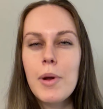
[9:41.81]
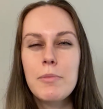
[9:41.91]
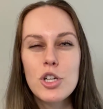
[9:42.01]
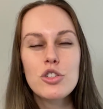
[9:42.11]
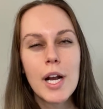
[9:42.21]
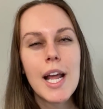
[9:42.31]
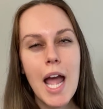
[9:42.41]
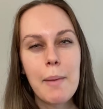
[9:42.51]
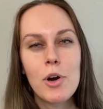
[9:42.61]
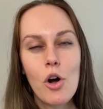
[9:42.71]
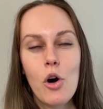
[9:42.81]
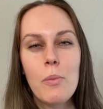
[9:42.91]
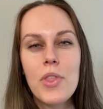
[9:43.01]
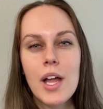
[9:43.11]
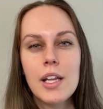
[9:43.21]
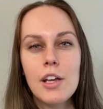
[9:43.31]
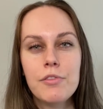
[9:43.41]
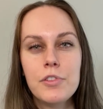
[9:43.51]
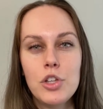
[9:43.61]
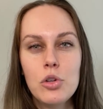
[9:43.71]
I'm just trying to hammer home that if
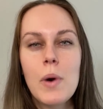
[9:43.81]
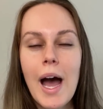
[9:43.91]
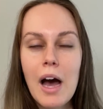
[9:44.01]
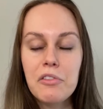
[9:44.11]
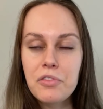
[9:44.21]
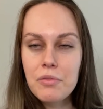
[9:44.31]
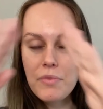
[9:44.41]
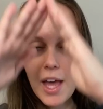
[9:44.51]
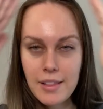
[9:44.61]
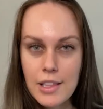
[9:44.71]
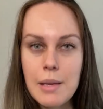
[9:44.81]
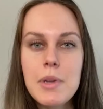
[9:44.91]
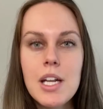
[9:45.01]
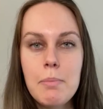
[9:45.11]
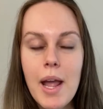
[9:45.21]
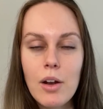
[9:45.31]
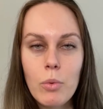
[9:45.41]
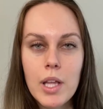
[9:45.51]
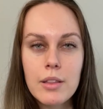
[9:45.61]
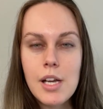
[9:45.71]
you have that limited
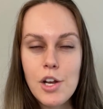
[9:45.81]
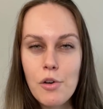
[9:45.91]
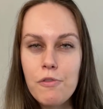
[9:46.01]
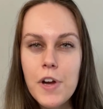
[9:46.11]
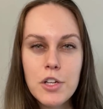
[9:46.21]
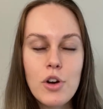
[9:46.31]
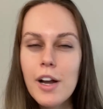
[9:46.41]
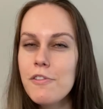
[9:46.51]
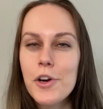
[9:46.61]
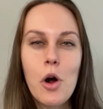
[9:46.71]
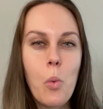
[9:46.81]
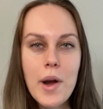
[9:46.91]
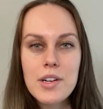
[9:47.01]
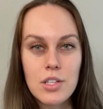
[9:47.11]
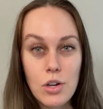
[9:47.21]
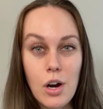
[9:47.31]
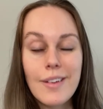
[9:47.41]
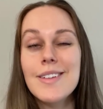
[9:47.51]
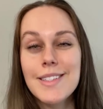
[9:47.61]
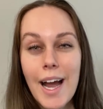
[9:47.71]
bandwidth and you're trying to figure out where to
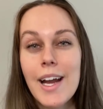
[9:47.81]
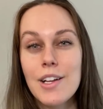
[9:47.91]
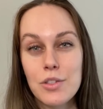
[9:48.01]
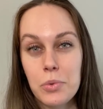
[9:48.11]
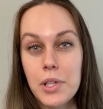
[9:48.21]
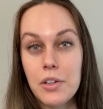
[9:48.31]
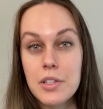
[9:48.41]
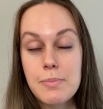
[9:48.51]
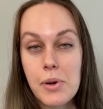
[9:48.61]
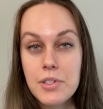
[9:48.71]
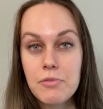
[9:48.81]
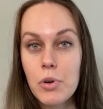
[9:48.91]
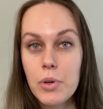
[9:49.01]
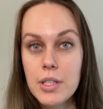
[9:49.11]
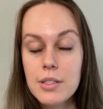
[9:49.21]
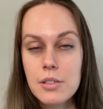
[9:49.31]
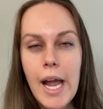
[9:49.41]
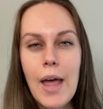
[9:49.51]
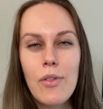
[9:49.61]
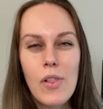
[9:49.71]
start, diet is a really good spot to focus.
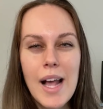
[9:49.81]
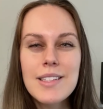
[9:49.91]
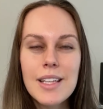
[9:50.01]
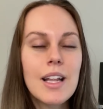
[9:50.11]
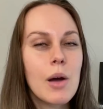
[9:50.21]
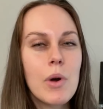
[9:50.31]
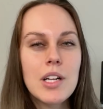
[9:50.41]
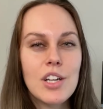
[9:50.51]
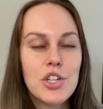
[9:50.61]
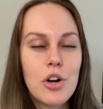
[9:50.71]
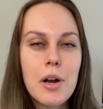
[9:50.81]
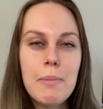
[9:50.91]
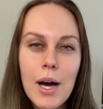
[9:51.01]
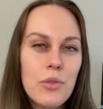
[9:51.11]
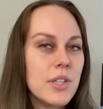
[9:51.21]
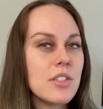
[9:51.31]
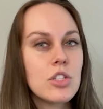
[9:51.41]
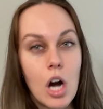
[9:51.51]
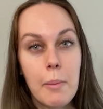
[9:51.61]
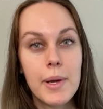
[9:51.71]
And the last thing that I want to touch on about this
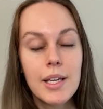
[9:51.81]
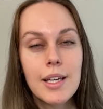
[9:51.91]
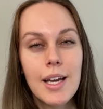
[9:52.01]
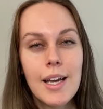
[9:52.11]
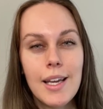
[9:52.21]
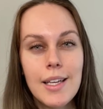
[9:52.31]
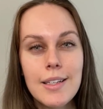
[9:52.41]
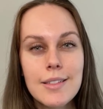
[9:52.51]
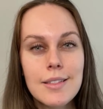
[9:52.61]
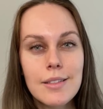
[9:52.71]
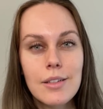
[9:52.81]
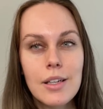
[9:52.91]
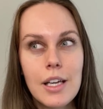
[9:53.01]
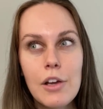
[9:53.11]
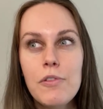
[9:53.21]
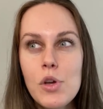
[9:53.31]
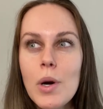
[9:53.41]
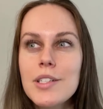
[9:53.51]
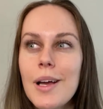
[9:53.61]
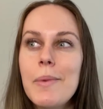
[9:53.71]
topic is if you
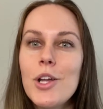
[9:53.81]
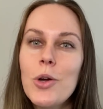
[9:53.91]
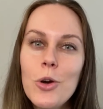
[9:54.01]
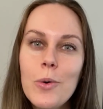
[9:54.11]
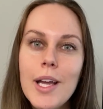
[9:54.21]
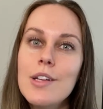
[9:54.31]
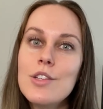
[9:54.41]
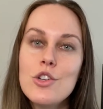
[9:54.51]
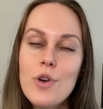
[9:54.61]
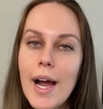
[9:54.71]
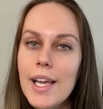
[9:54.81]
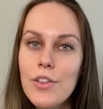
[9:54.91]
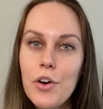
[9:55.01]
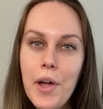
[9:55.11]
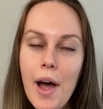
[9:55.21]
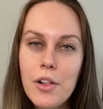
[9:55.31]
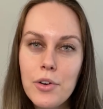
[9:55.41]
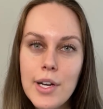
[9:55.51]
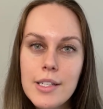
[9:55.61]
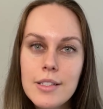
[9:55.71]
are somebody who is tracking their
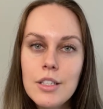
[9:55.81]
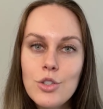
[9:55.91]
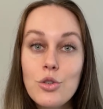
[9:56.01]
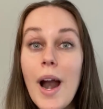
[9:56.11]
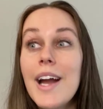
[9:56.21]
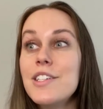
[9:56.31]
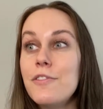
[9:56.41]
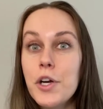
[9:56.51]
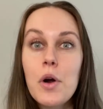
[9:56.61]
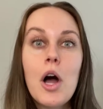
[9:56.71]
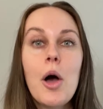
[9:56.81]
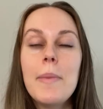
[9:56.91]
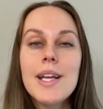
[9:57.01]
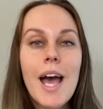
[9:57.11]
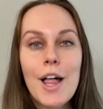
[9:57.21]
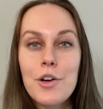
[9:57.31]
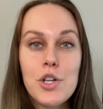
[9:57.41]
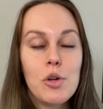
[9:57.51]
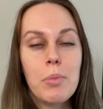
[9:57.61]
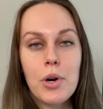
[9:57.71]
calories, trying to figure out how many calories
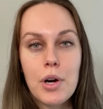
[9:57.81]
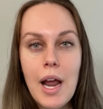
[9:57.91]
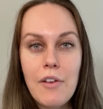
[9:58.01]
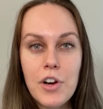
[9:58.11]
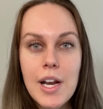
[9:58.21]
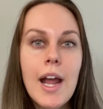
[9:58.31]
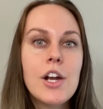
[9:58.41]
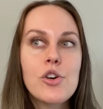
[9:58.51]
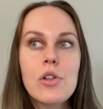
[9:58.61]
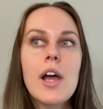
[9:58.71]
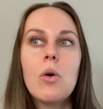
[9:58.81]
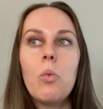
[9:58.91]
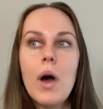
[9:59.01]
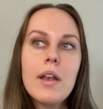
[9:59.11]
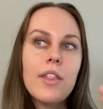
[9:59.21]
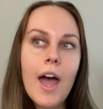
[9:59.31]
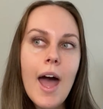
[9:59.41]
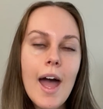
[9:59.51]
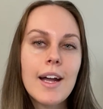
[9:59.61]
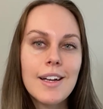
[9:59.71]
you burn every day, and you're like, what the
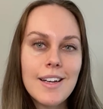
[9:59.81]
heck?